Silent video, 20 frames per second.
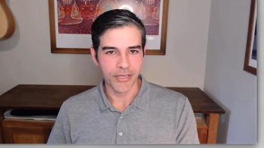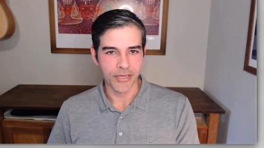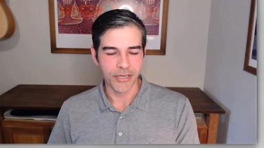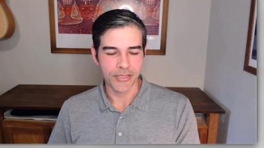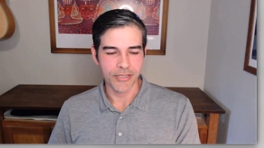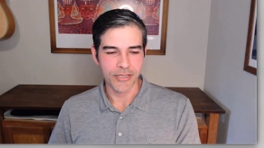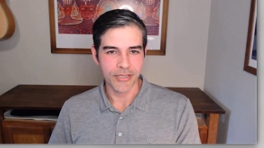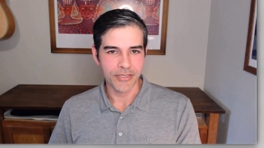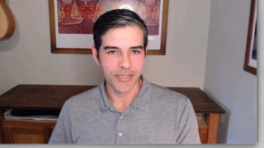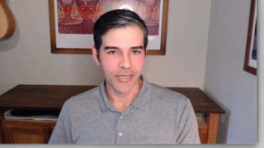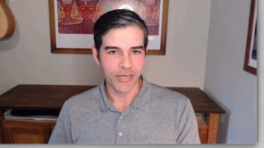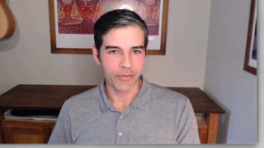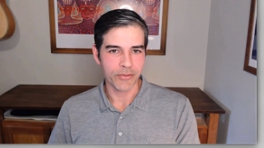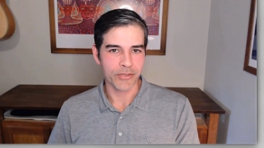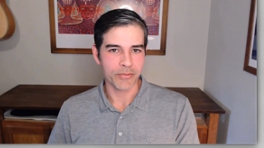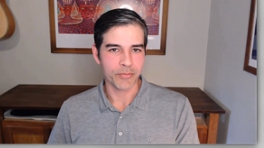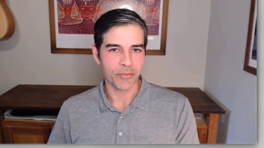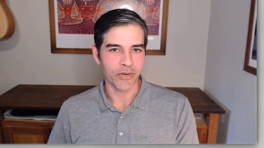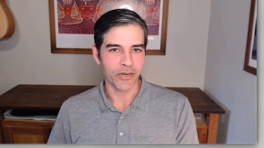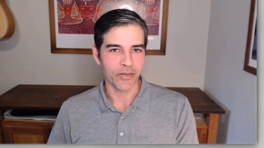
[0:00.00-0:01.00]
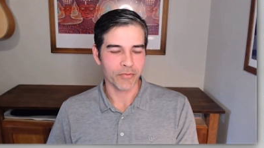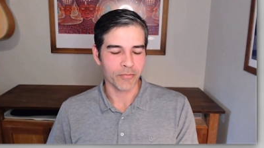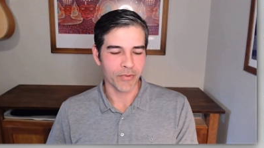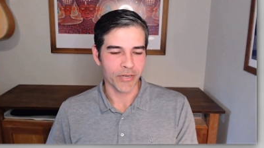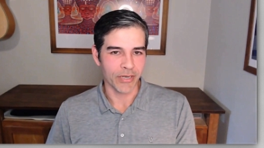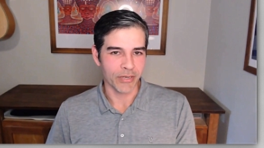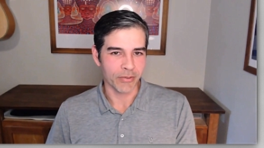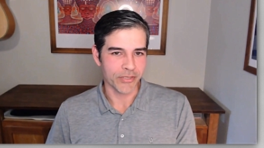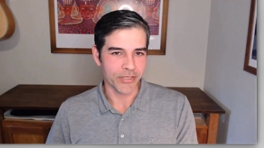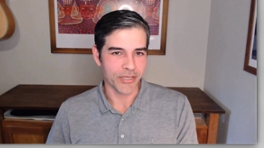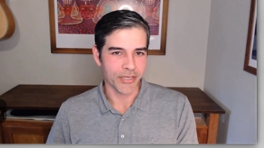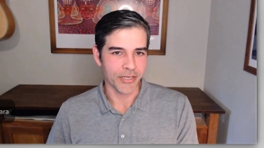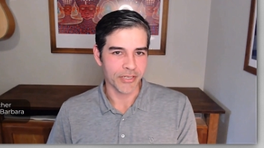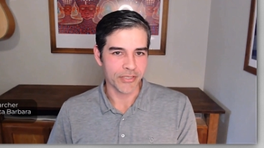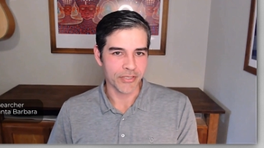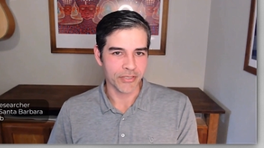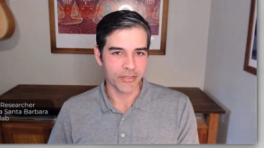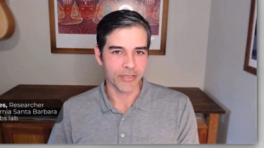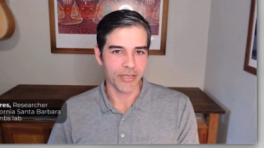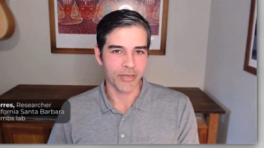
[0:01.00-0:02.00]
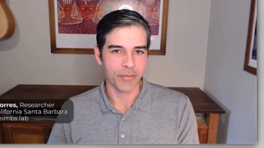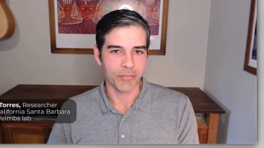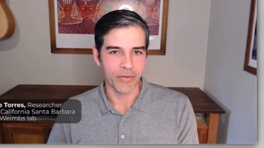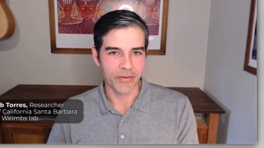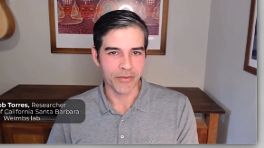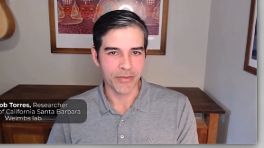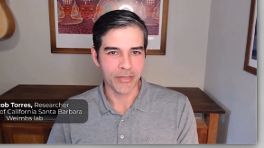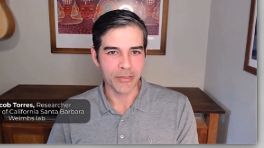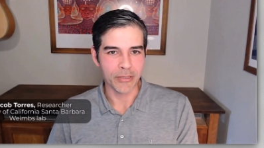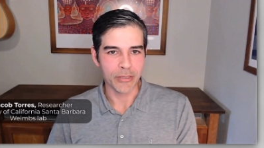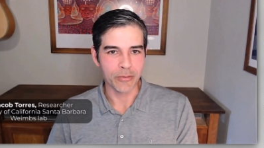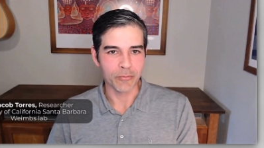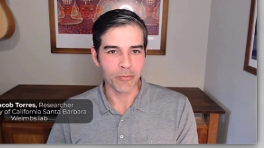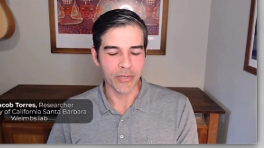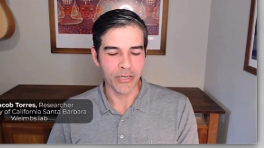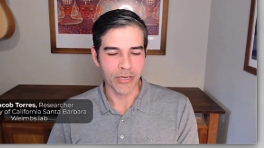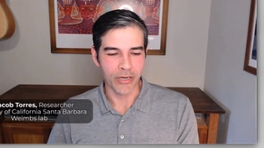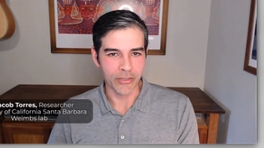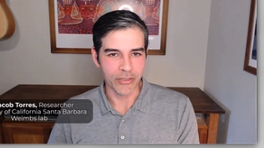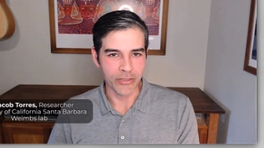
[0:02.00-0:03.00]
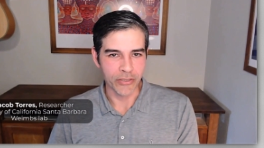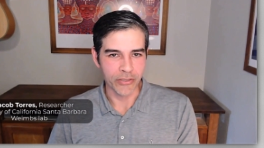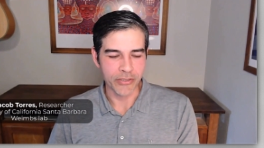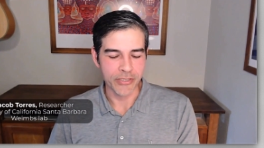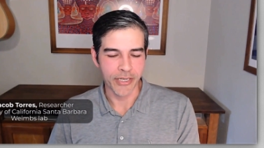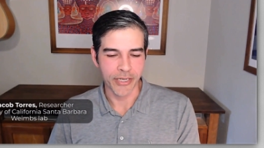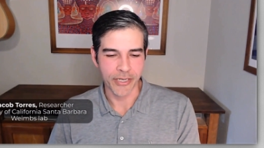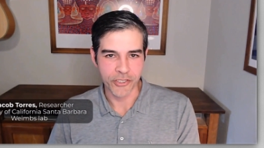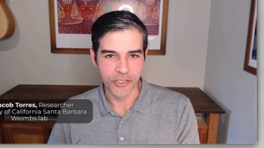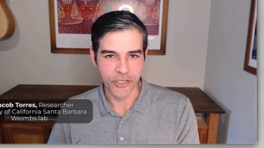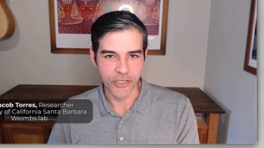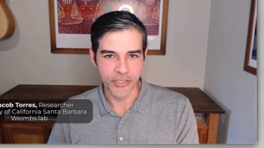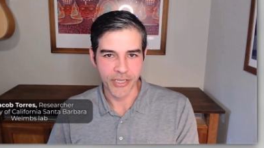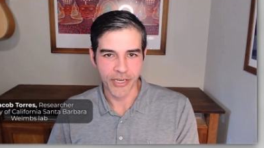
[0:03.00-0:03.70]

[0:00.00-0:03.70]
I think that was part of what I was getting to. That went on a little tangent yes.